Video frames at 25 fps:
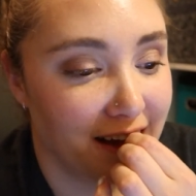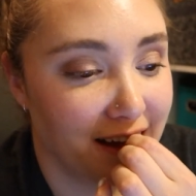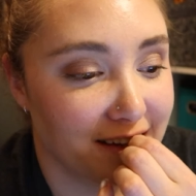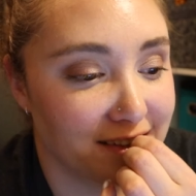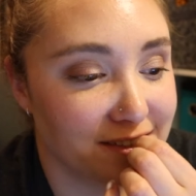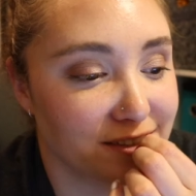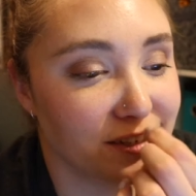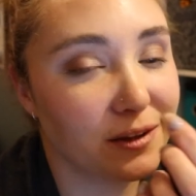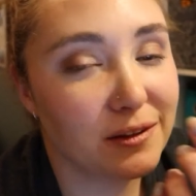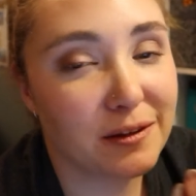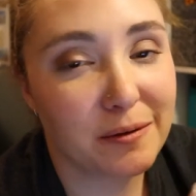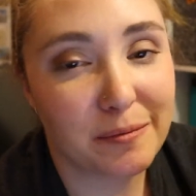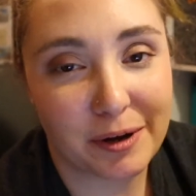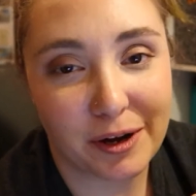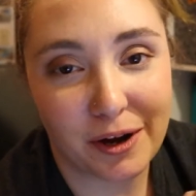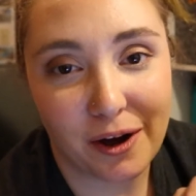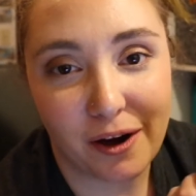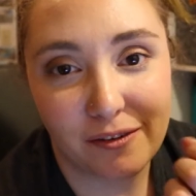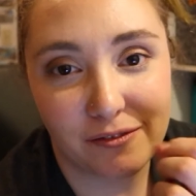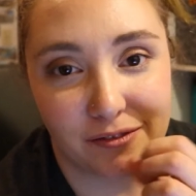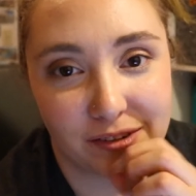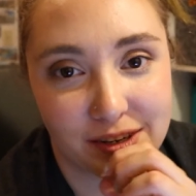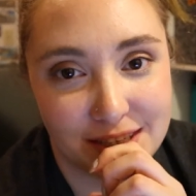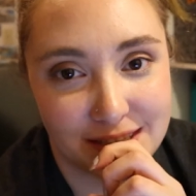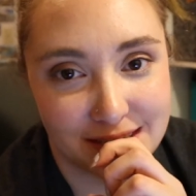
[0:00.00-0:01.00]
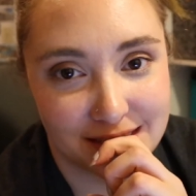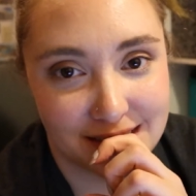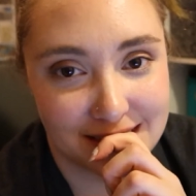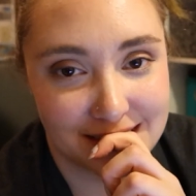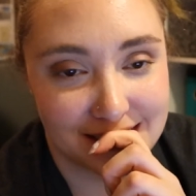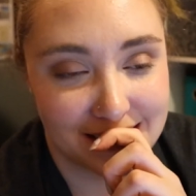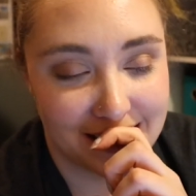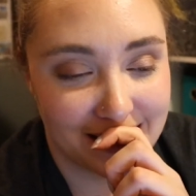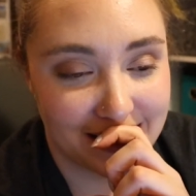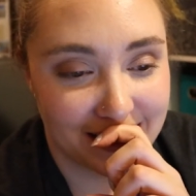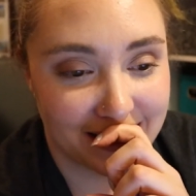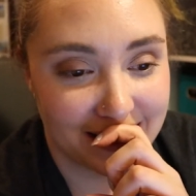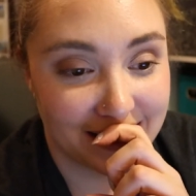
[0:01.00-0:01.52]
it's not that my confidence
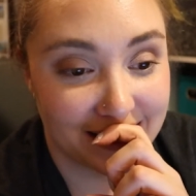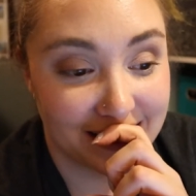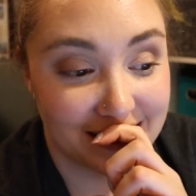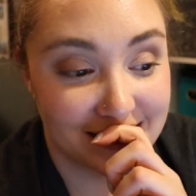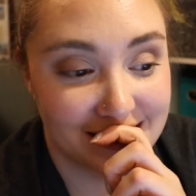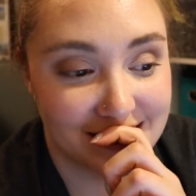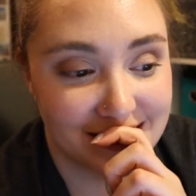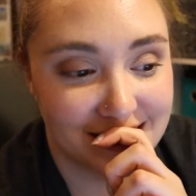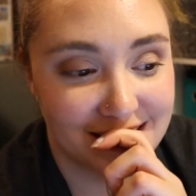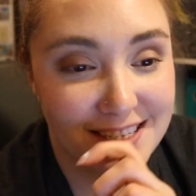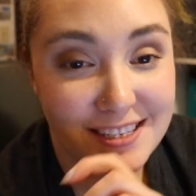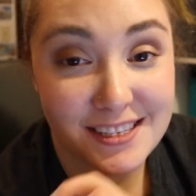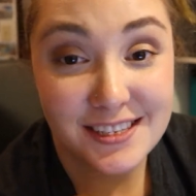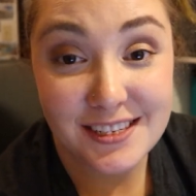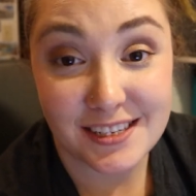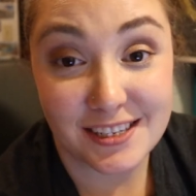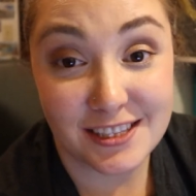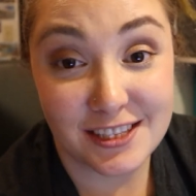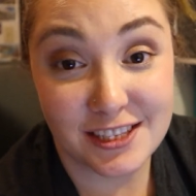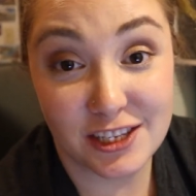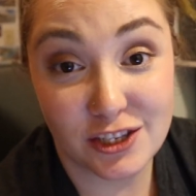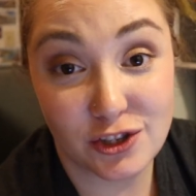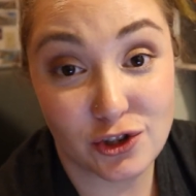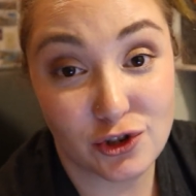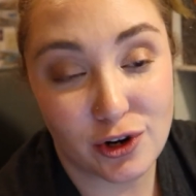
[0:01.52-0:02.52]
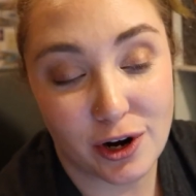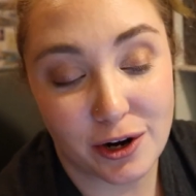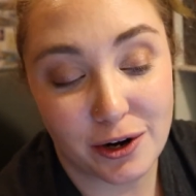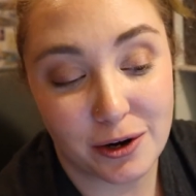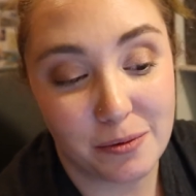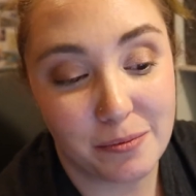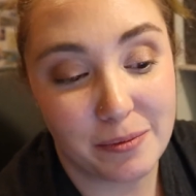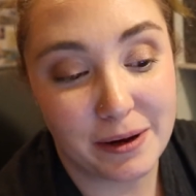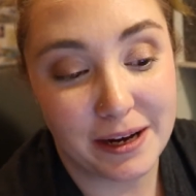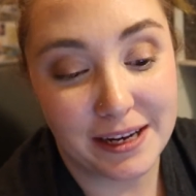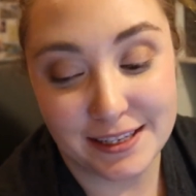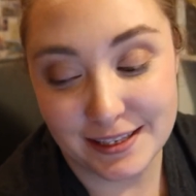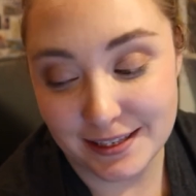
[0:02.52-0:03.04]
is lacking, it's just it's a
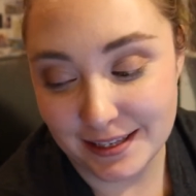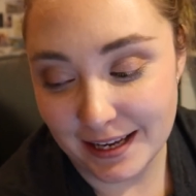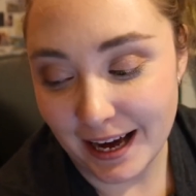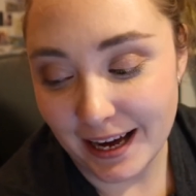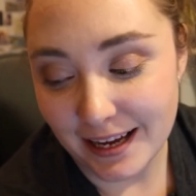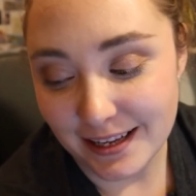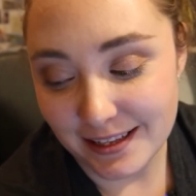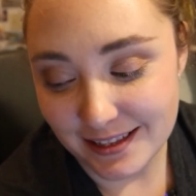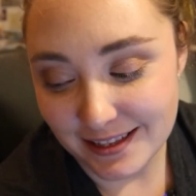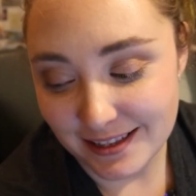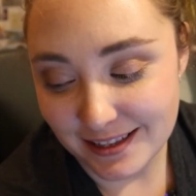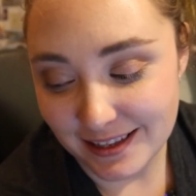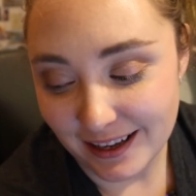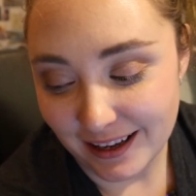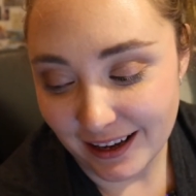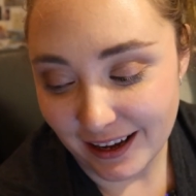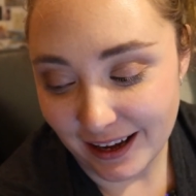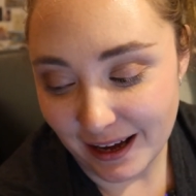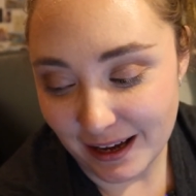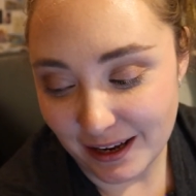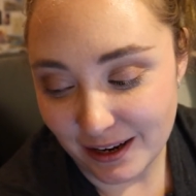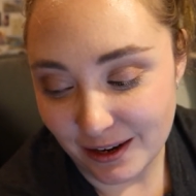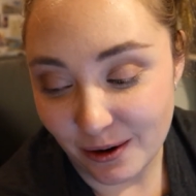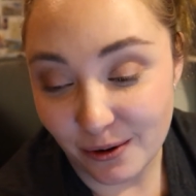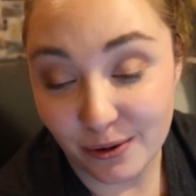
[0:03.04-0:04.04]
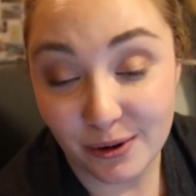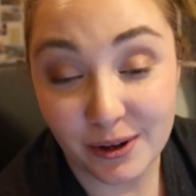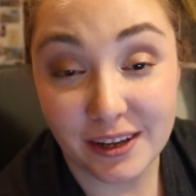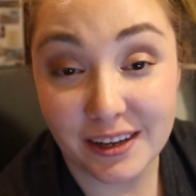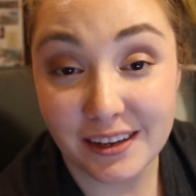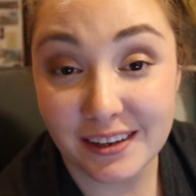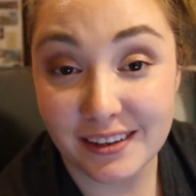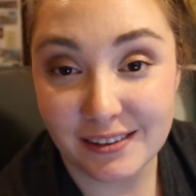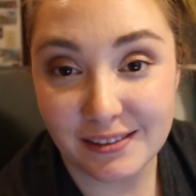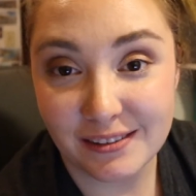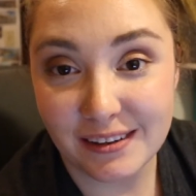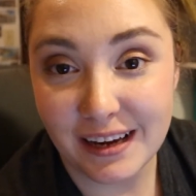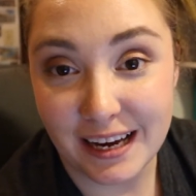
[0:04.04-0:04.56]
struggle bus, as I
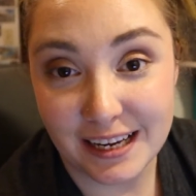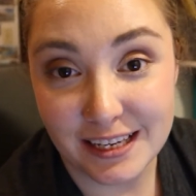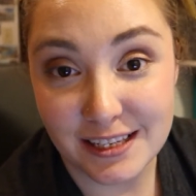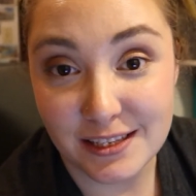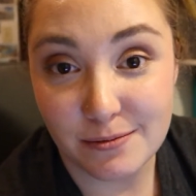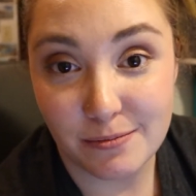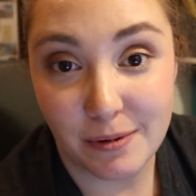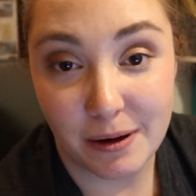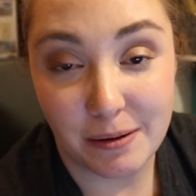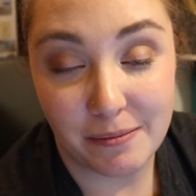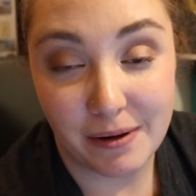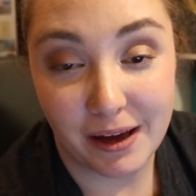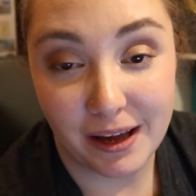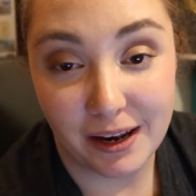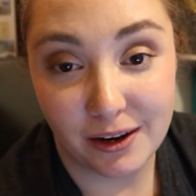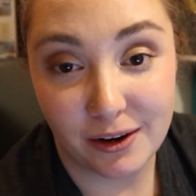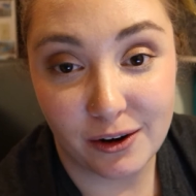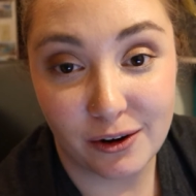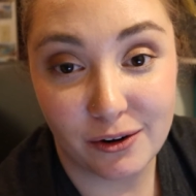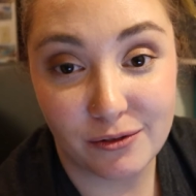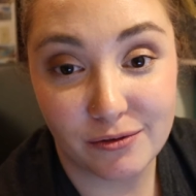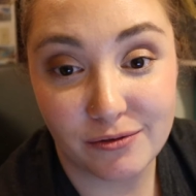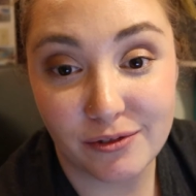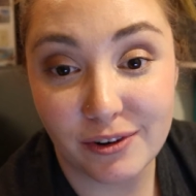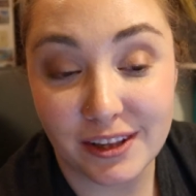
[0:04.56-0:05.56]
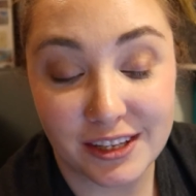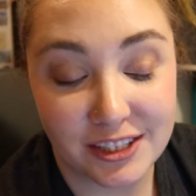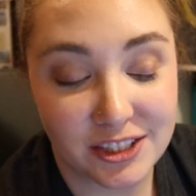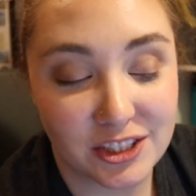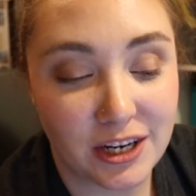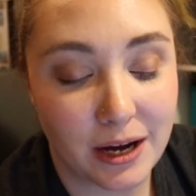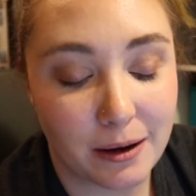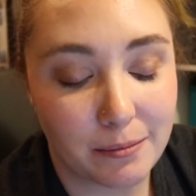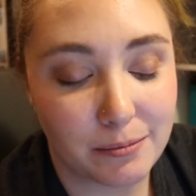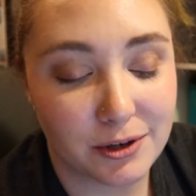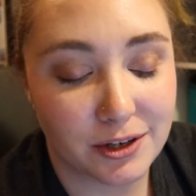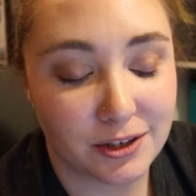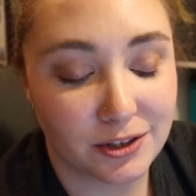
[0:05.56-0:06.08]
noted as my main note for this
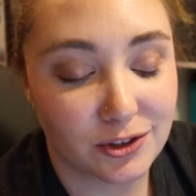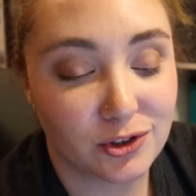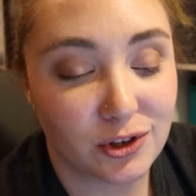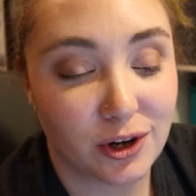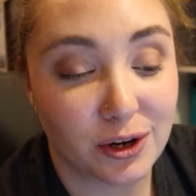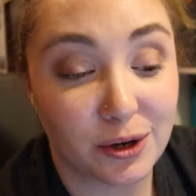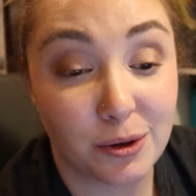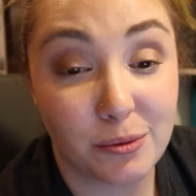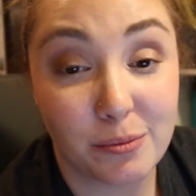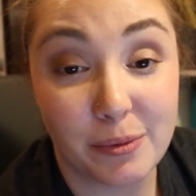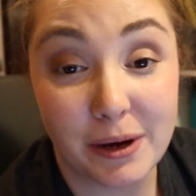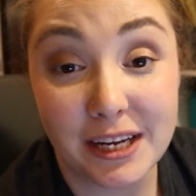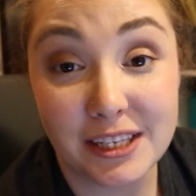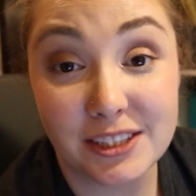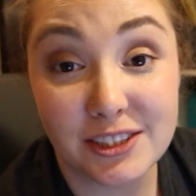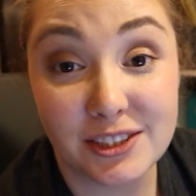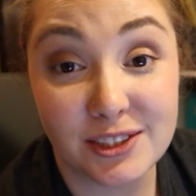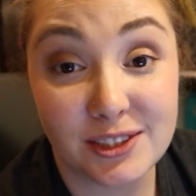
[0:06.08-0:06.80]
chapter, struggle bus.